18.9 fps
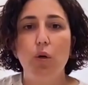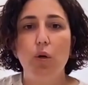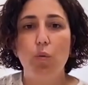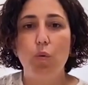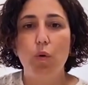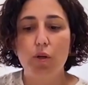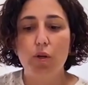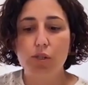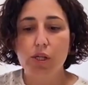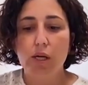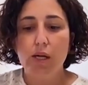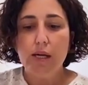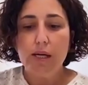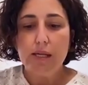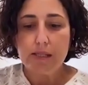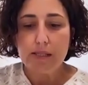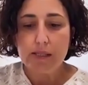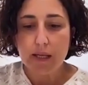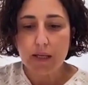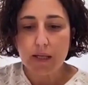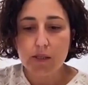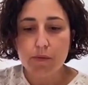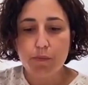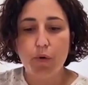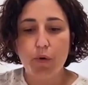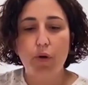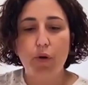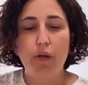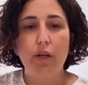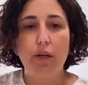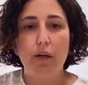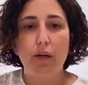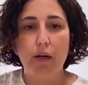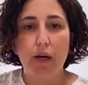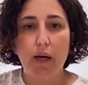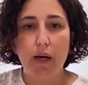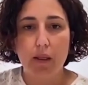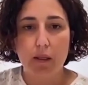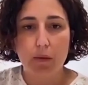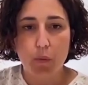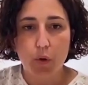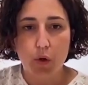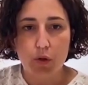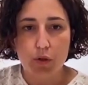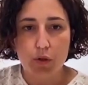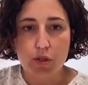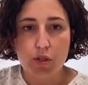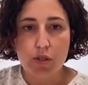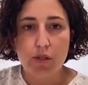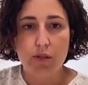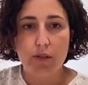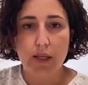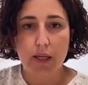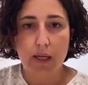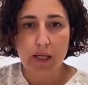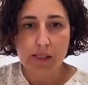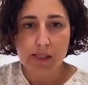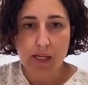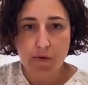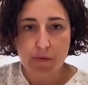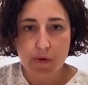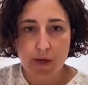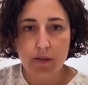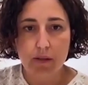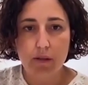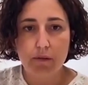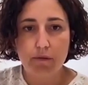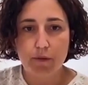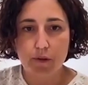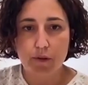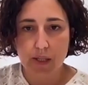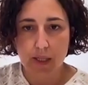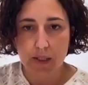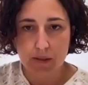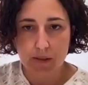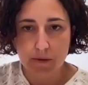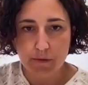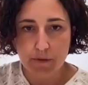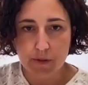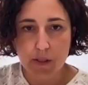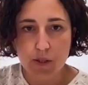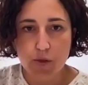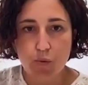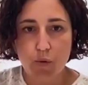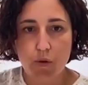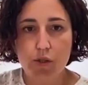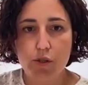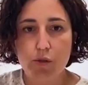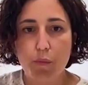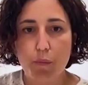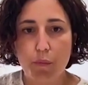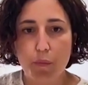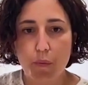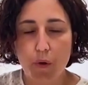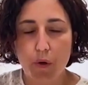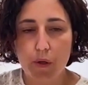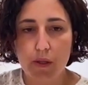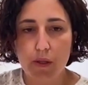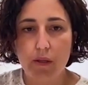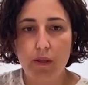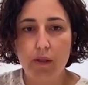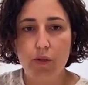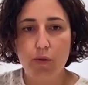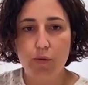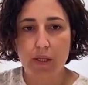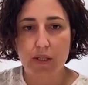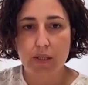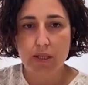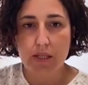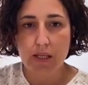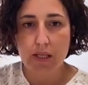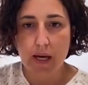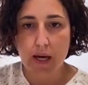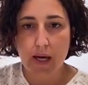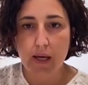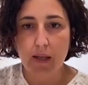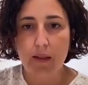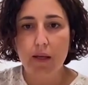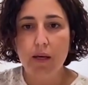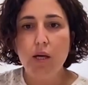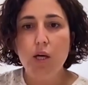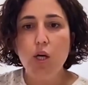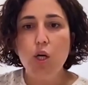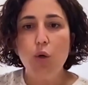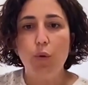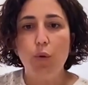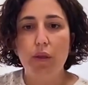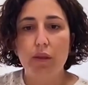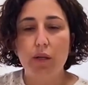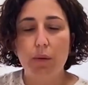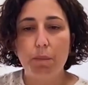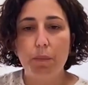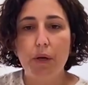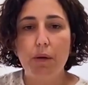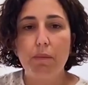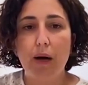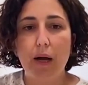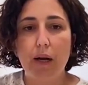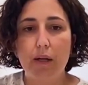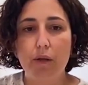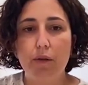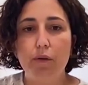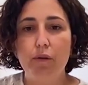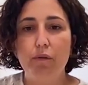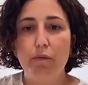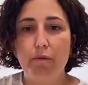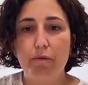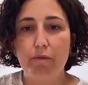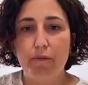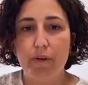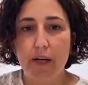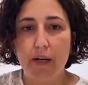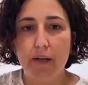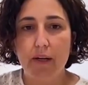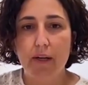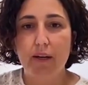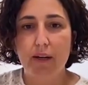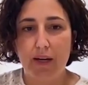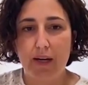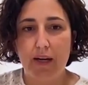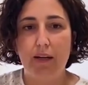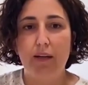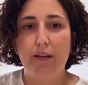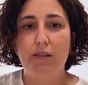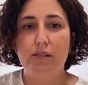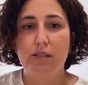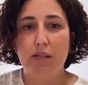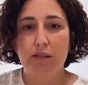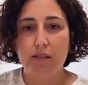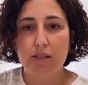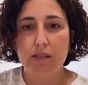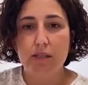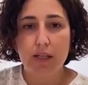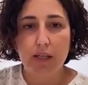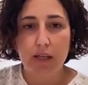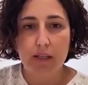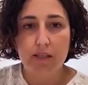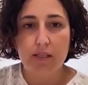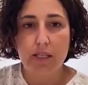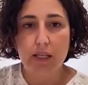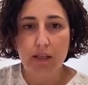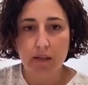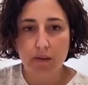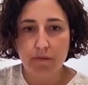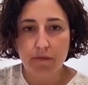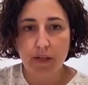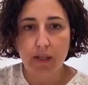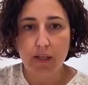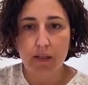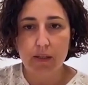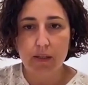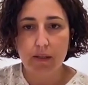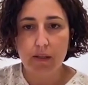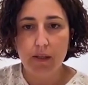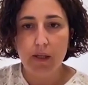was 6.8 months. The hazard ratio for that difference was 0.28, with a p-value very highly statistically significant.